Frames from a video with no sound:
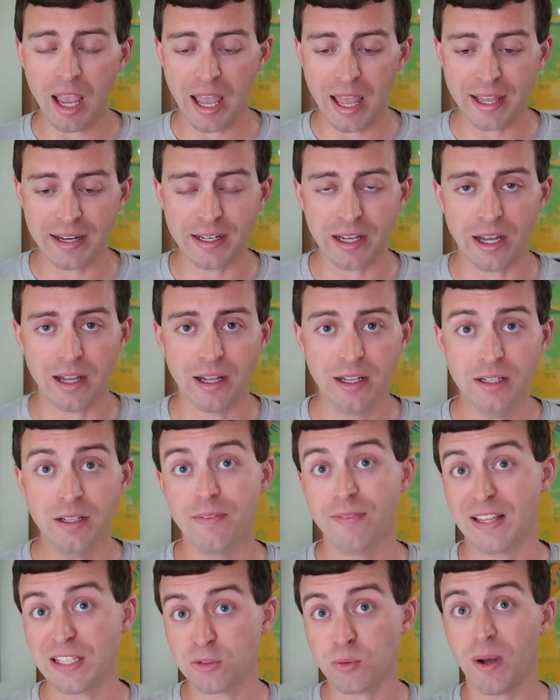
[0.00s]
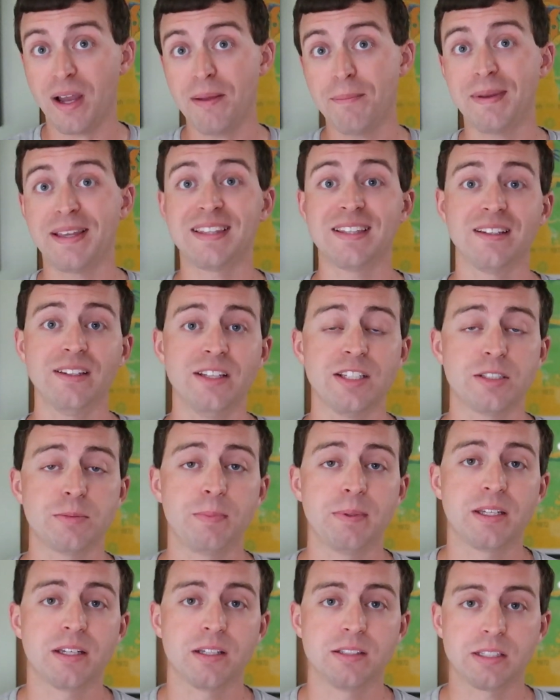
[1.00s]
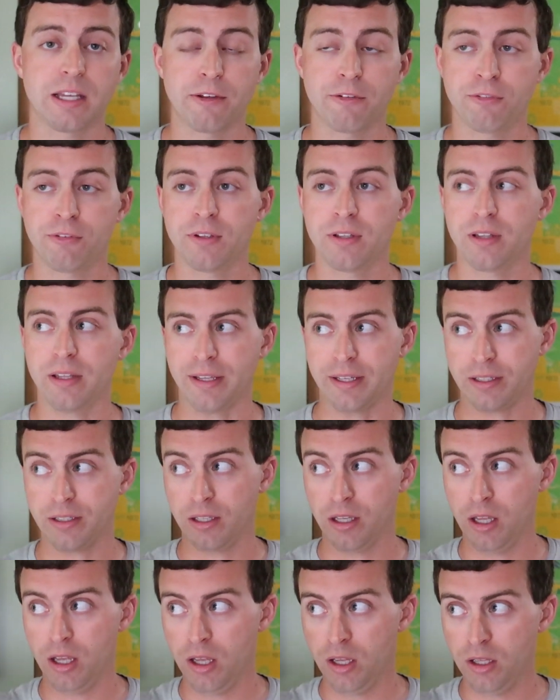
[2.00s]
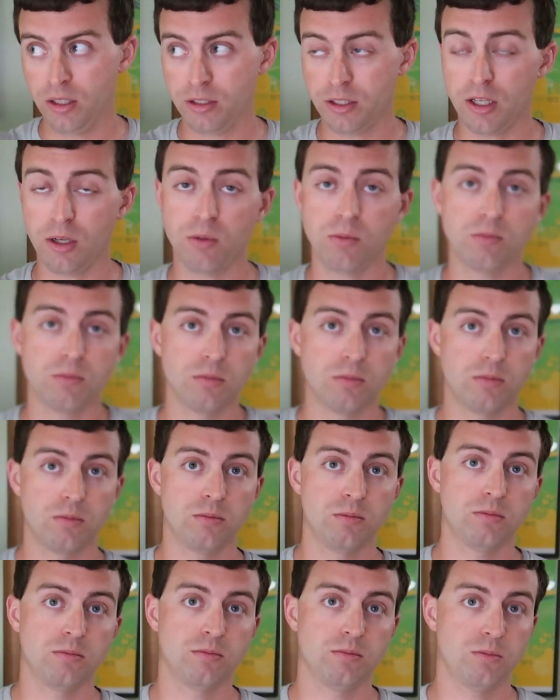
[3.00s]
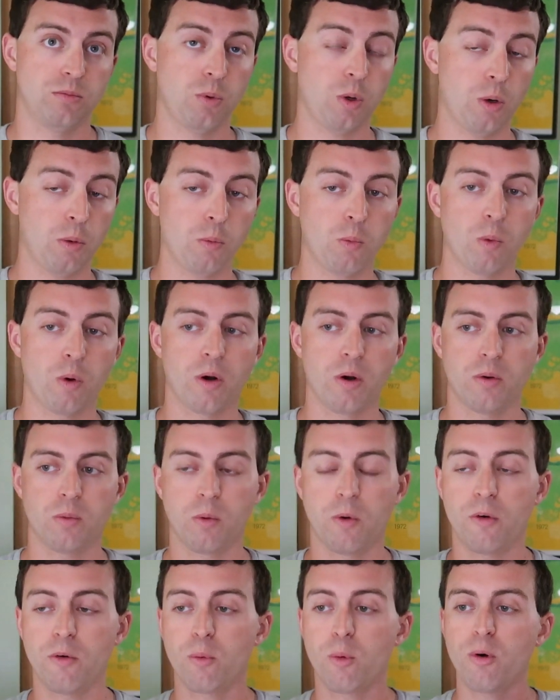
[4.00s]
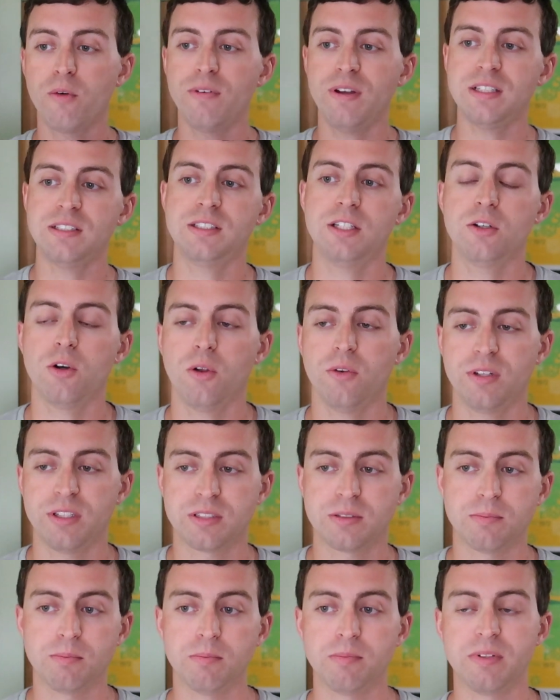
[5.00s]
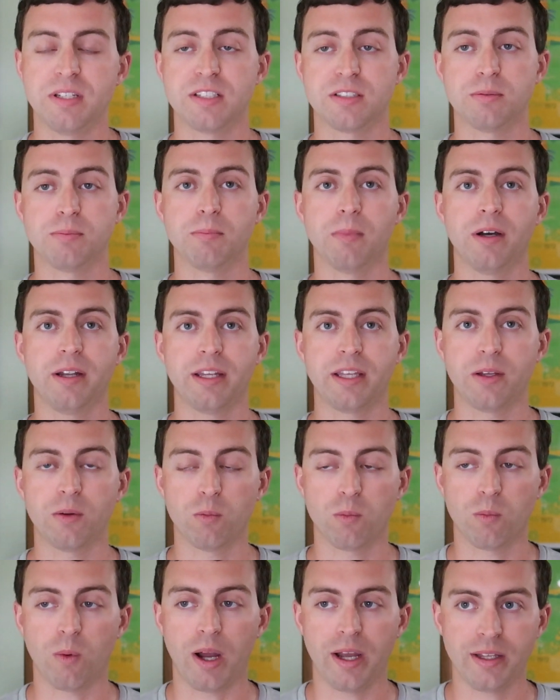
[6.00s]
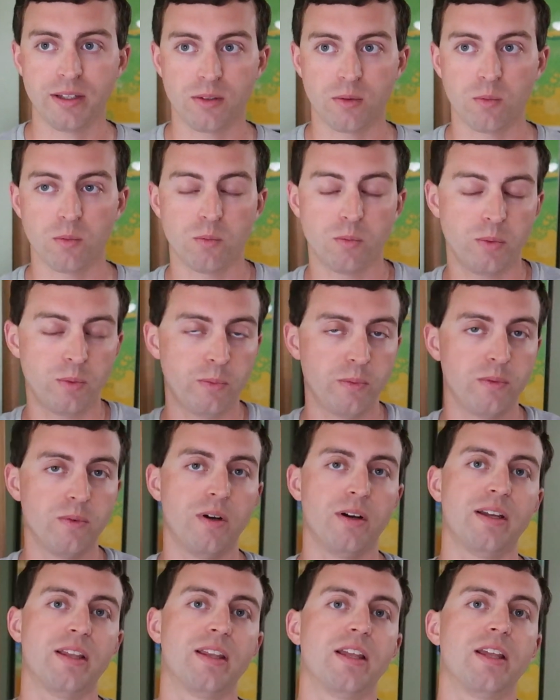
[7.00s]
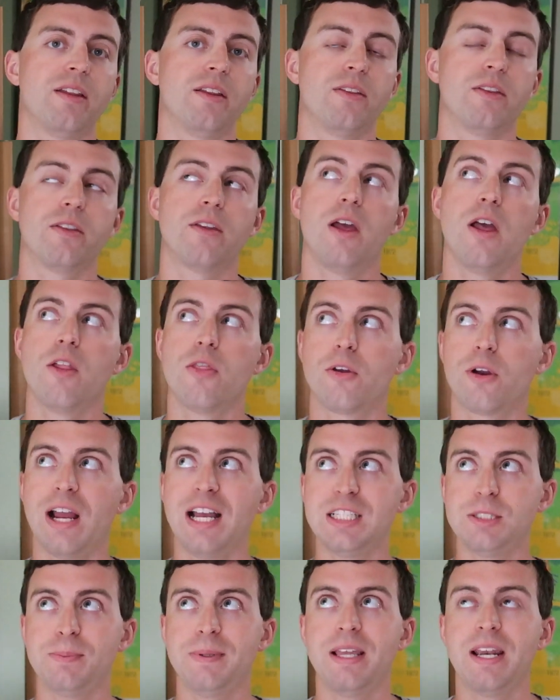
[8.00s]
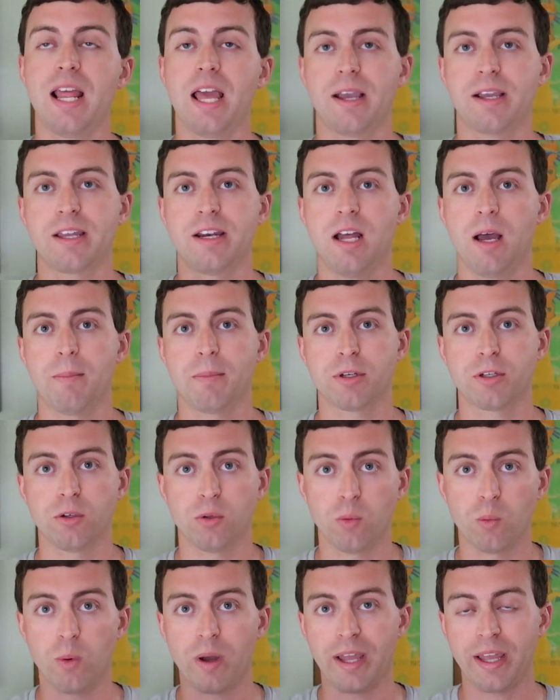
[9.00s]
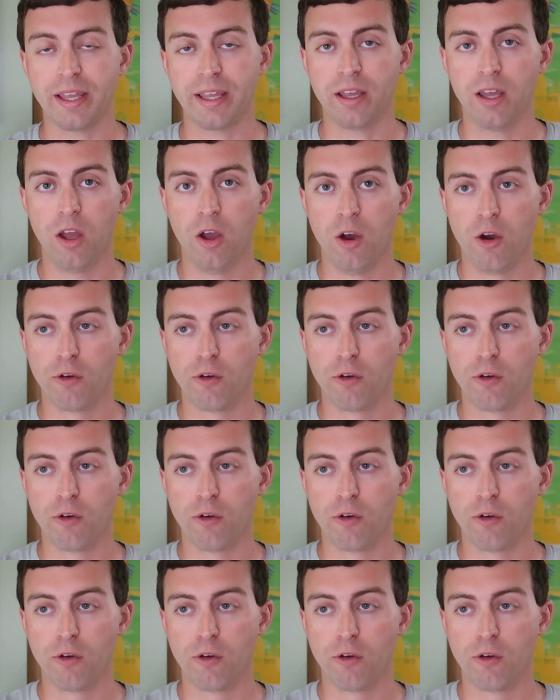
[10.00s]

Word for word: and that's why it made the list, because I feel like, you know, We're investing all this money. Why? There has to be an economical way